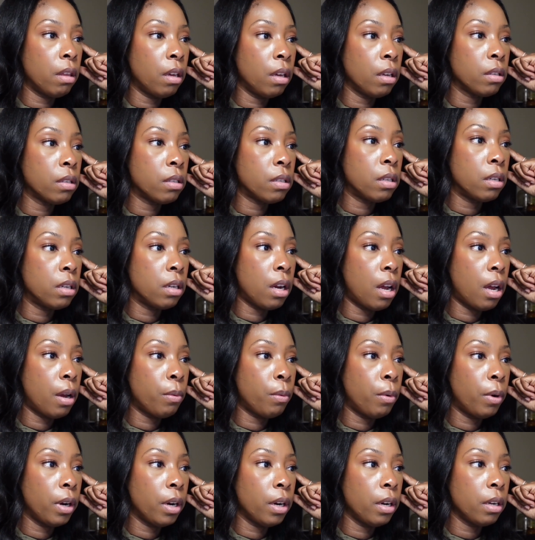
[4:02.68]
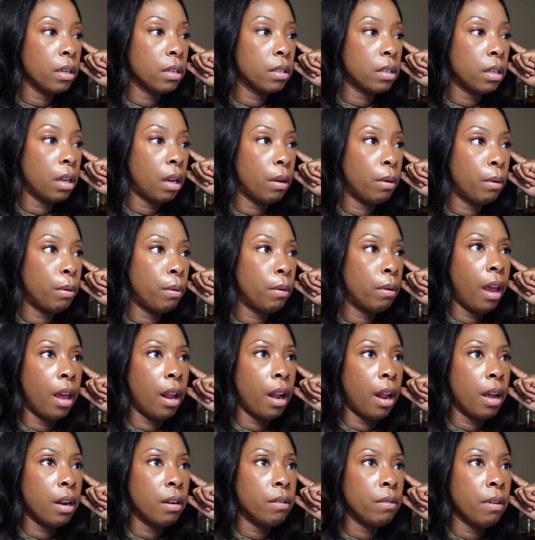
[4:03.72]
things to not work. So,
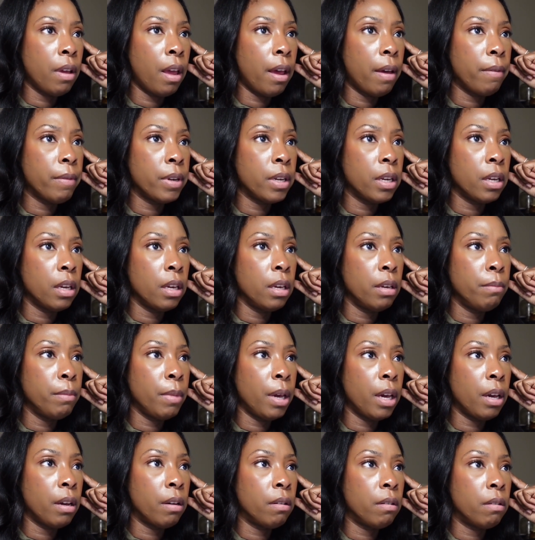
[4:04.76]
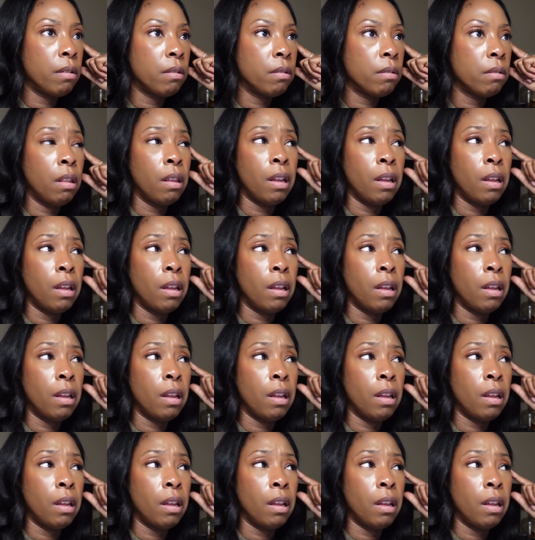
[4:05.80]
and I don't have an email